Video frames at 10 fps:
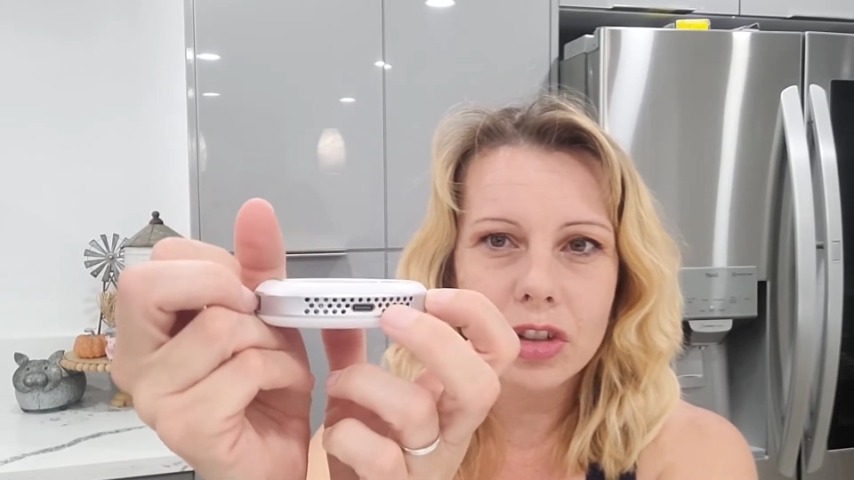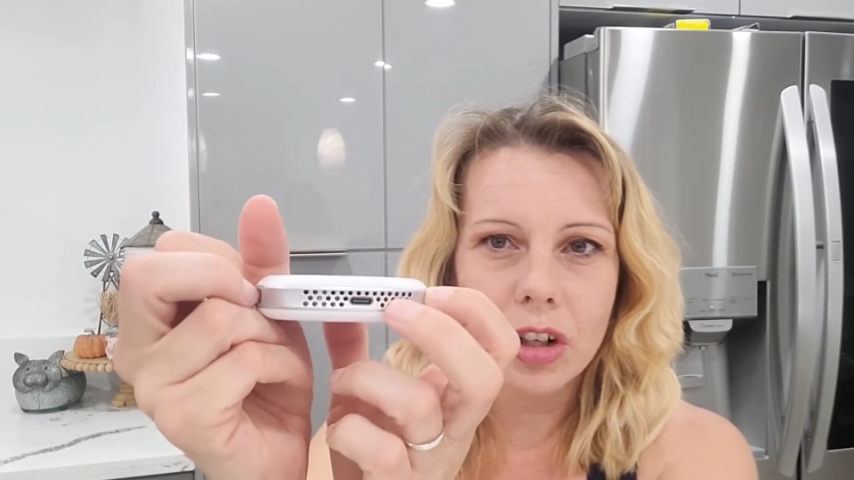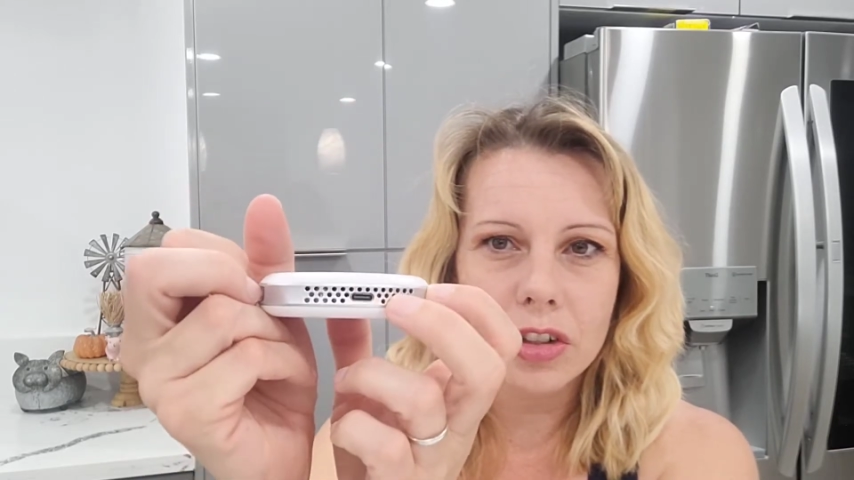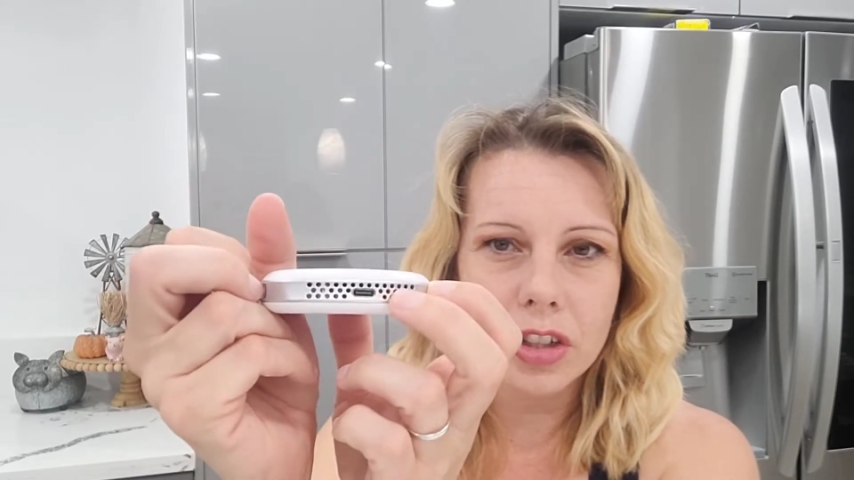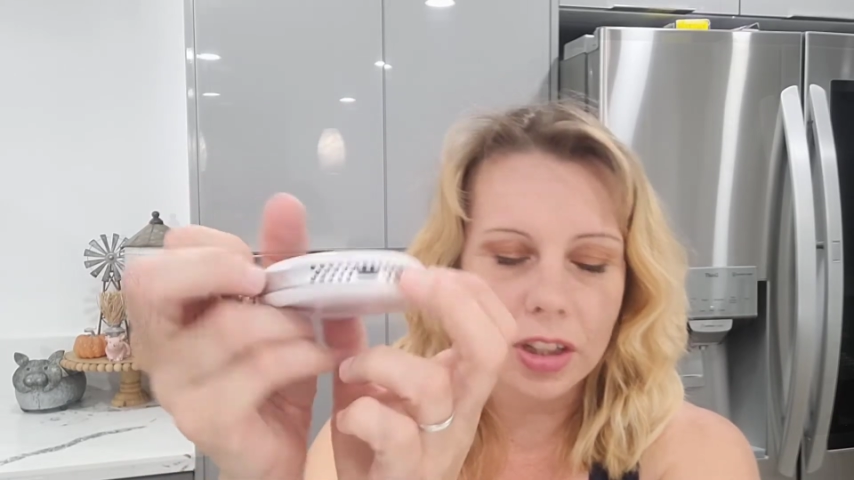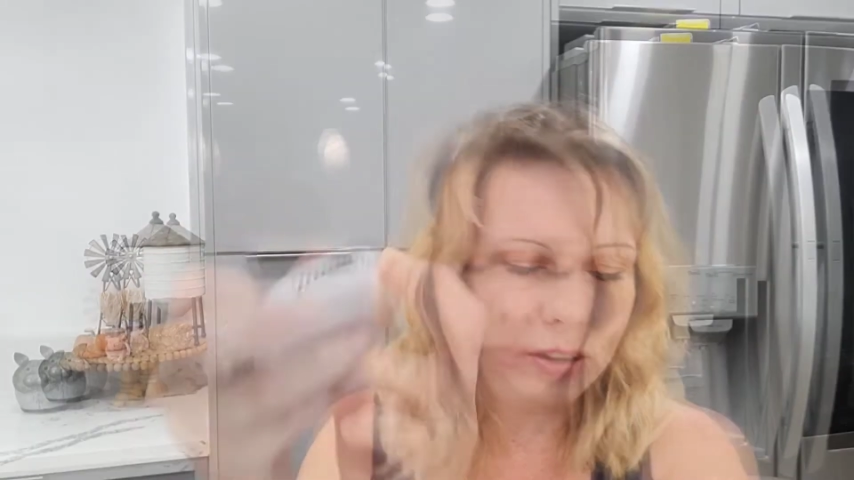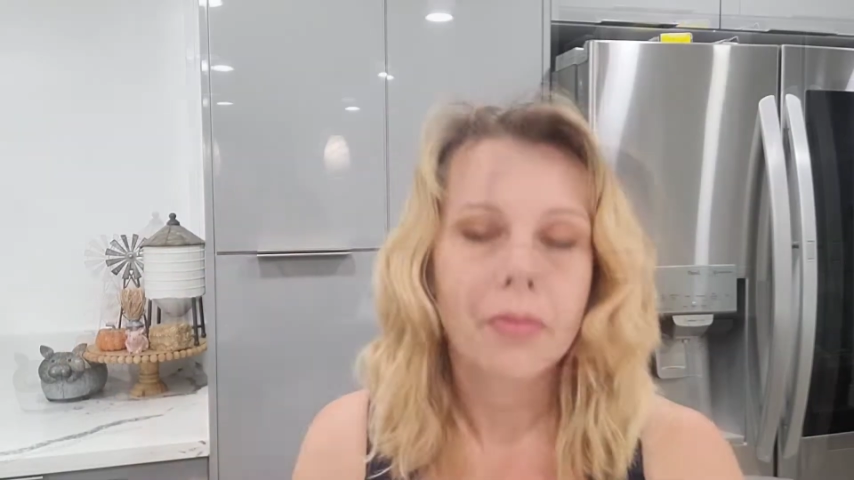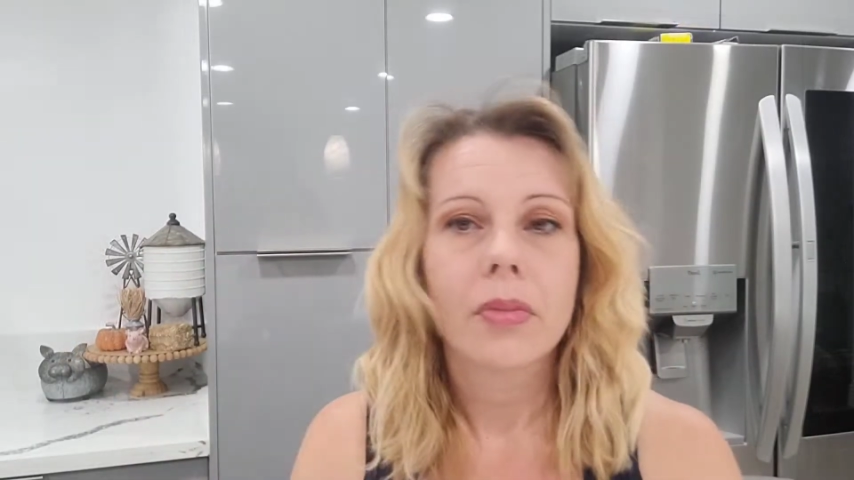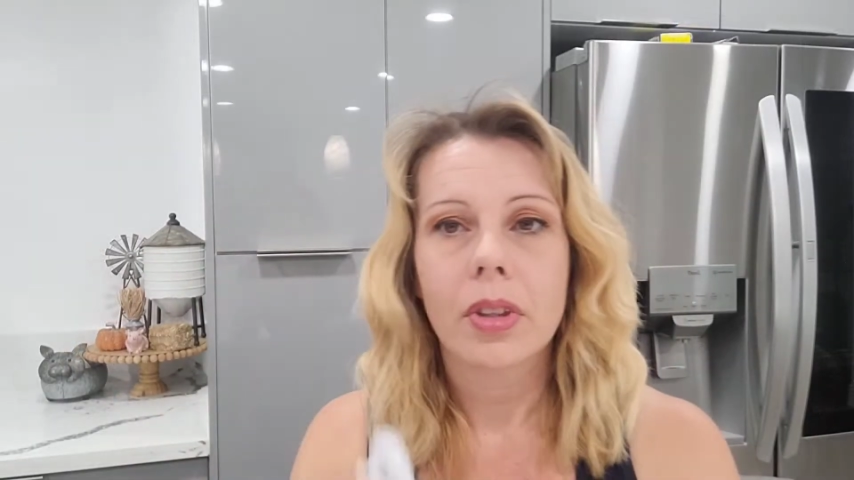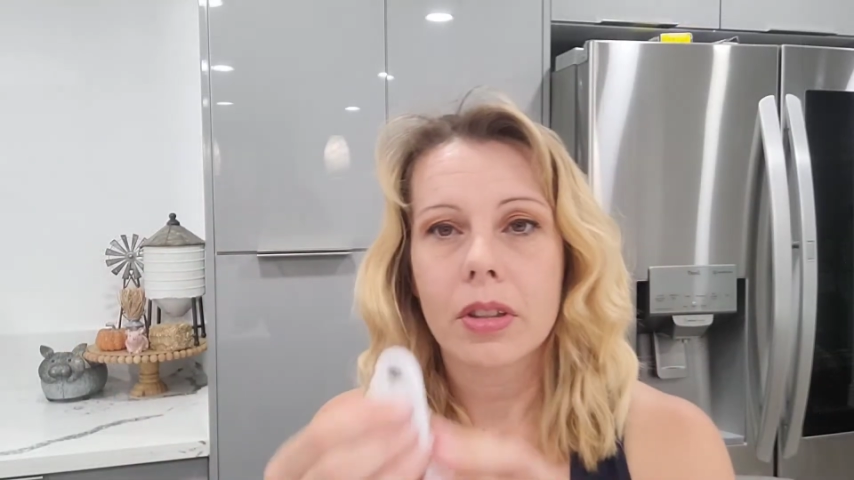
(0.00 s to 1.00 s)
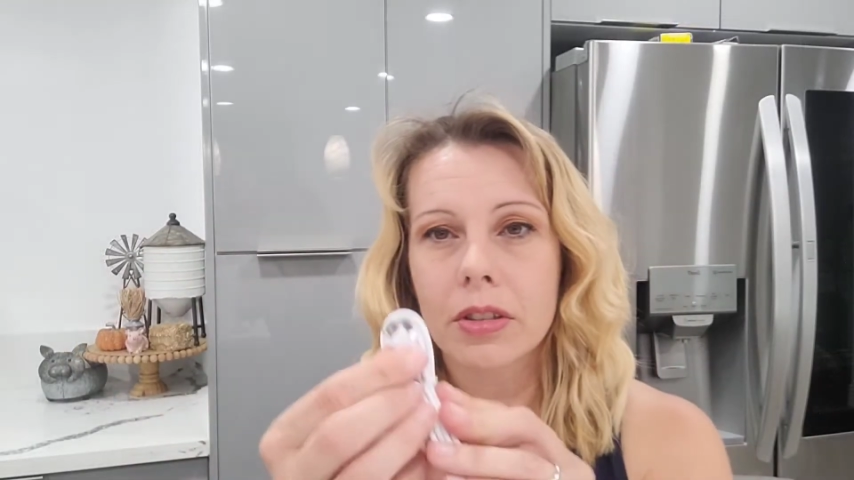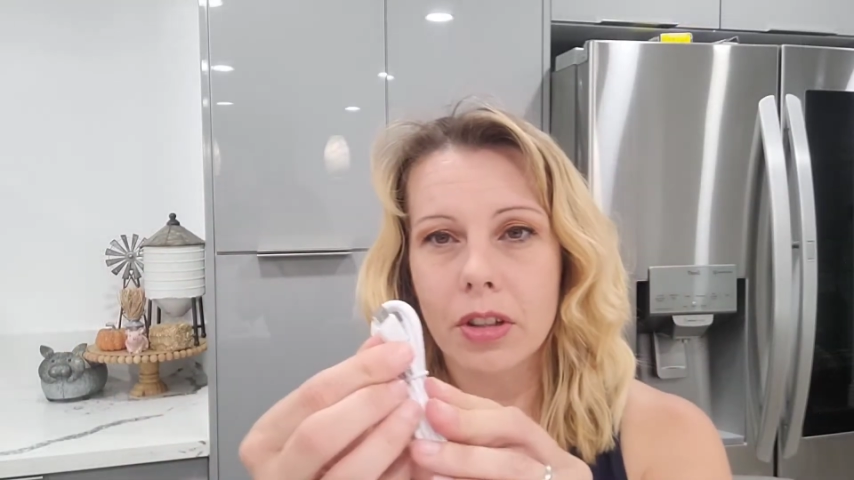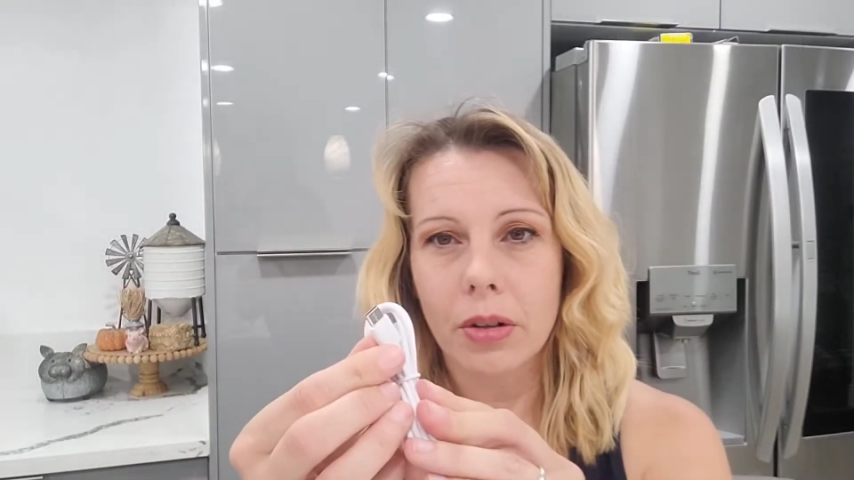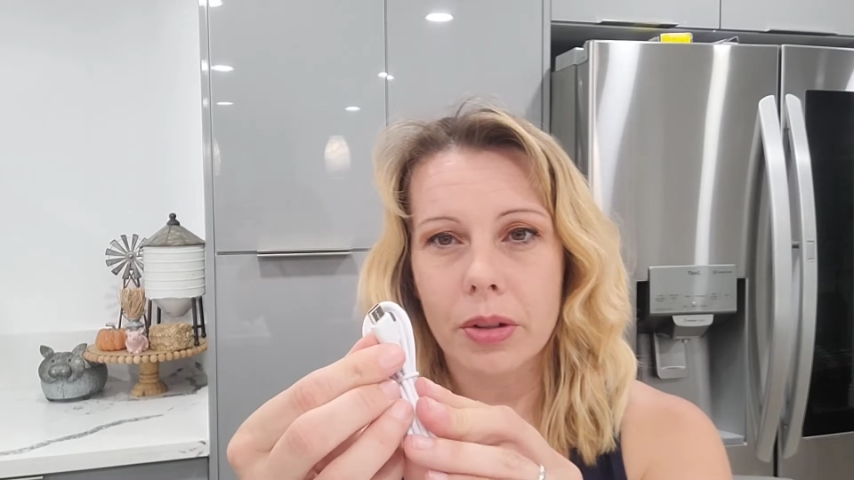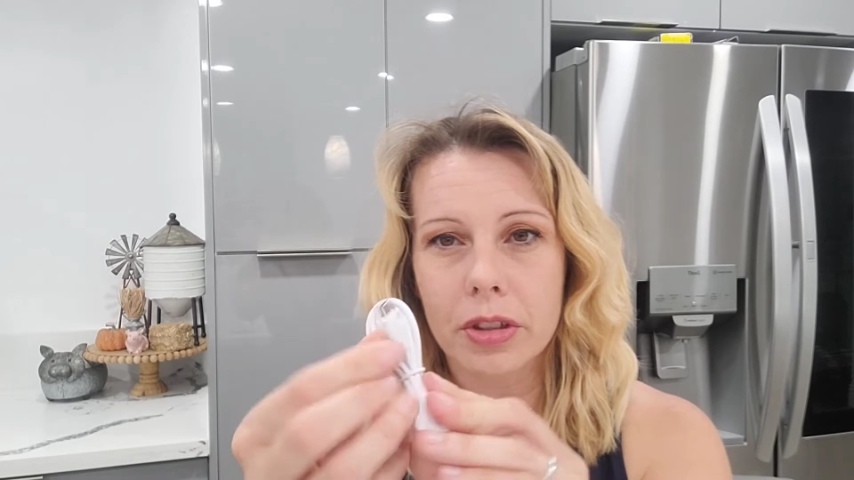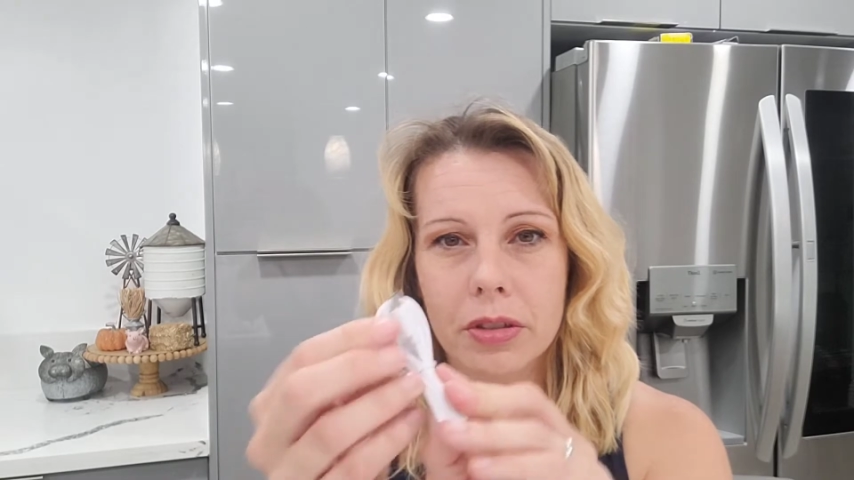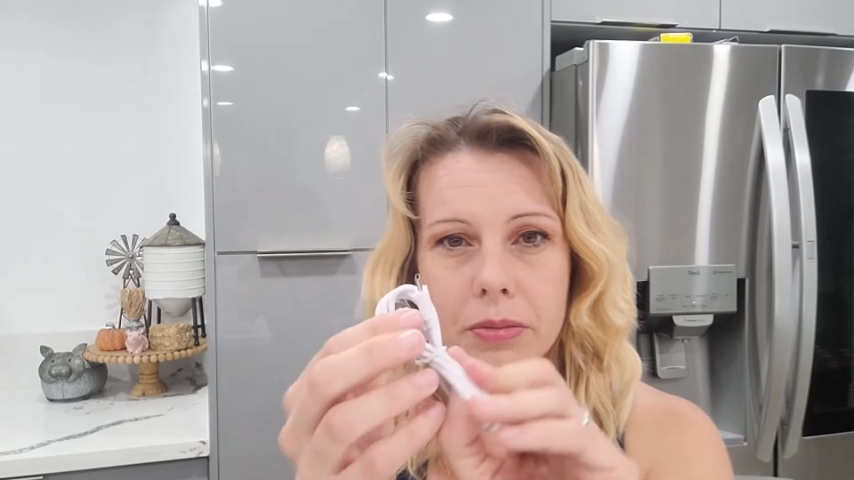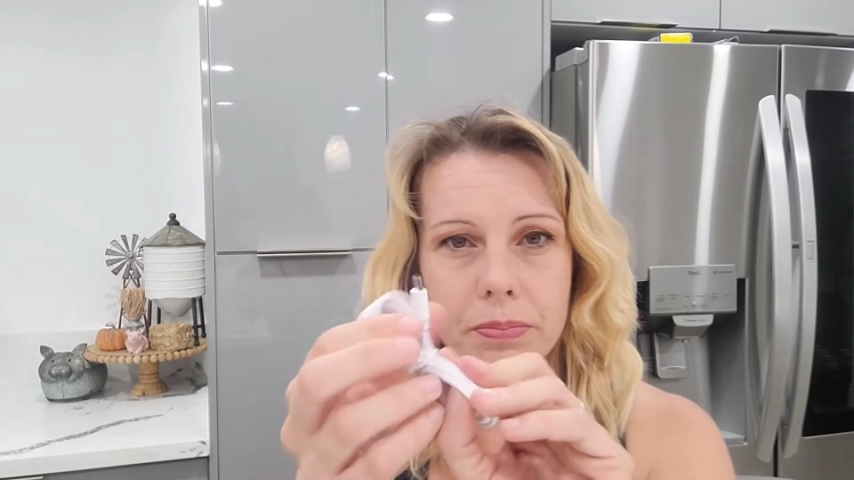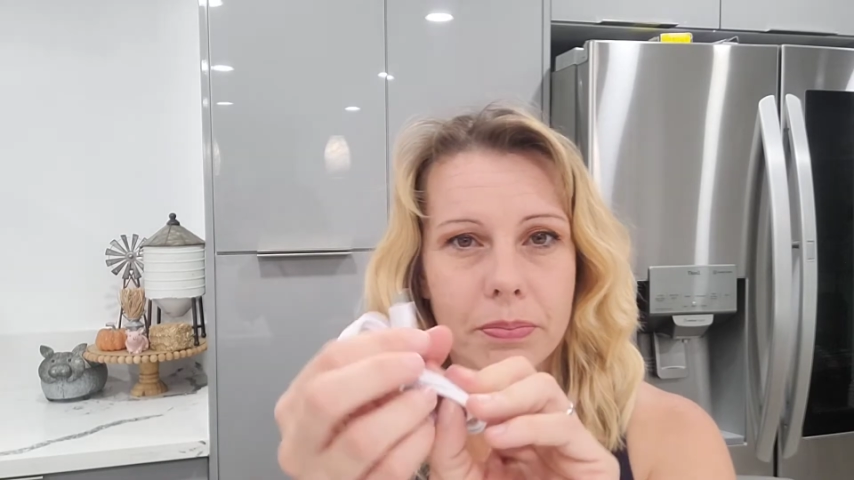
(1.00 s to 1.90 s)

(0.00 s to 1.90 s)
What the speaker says: charging, so it's